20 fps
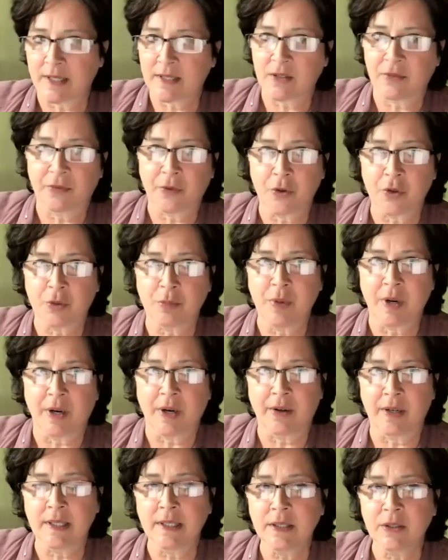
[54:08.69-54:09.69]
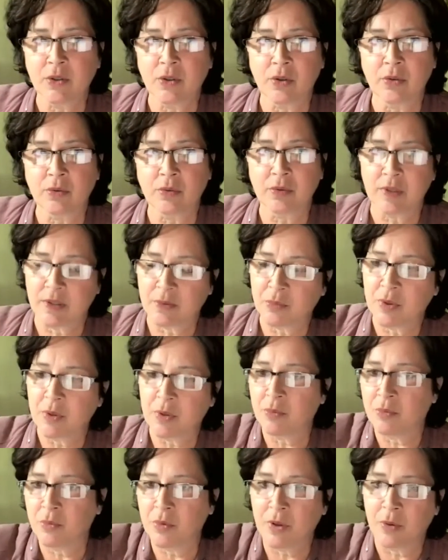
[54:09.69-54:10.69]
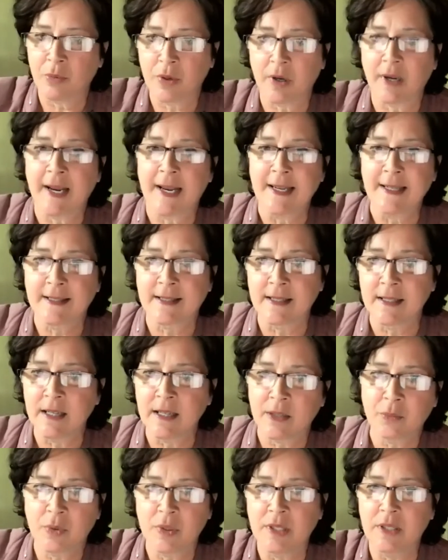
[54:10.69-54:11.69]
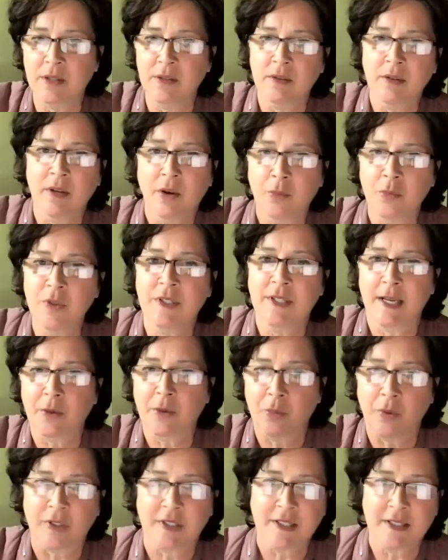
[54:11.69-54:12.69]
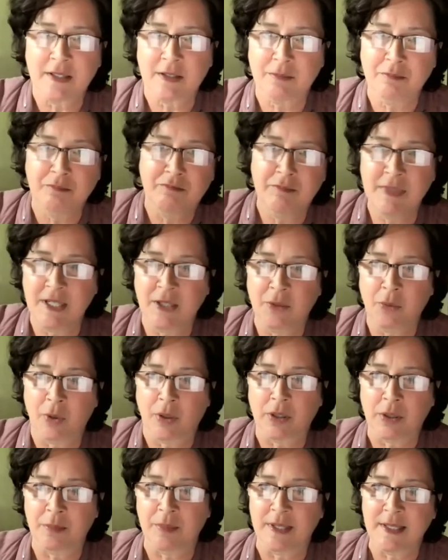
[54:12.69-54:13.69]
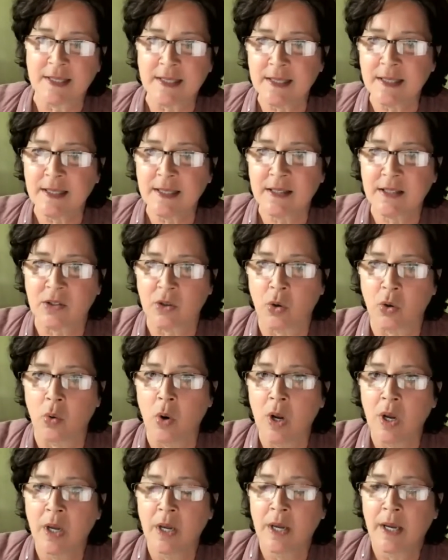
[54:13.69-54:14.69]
That's the first barrier. We're lazy and we take what is being recommended. So